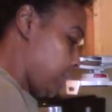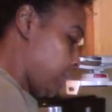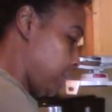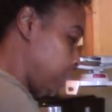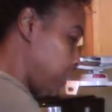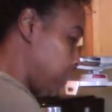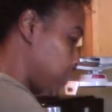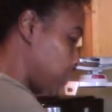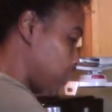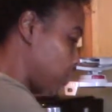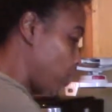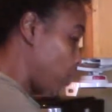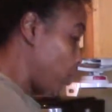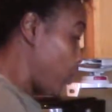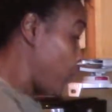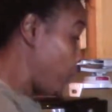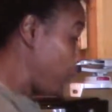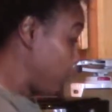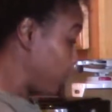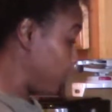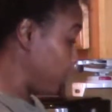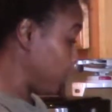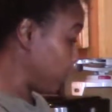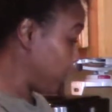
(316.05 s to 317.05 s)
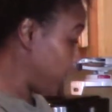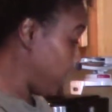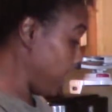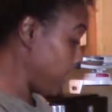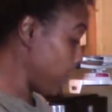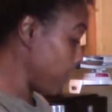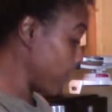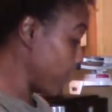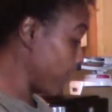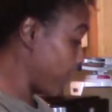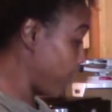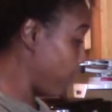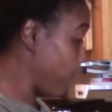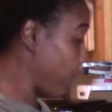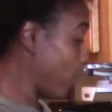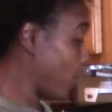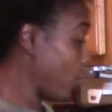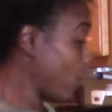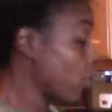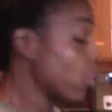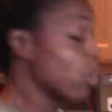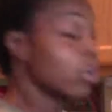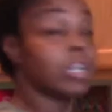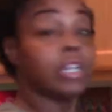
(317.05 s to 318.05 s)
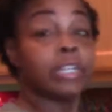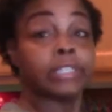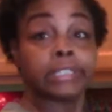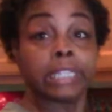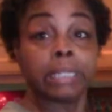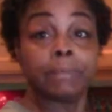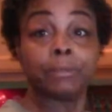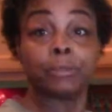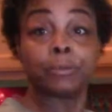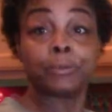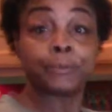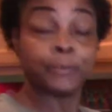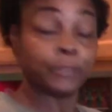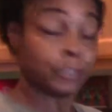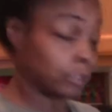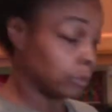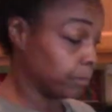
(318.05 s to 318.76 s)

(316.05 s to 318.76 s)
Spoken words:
So you'll take your 4 tablespoons of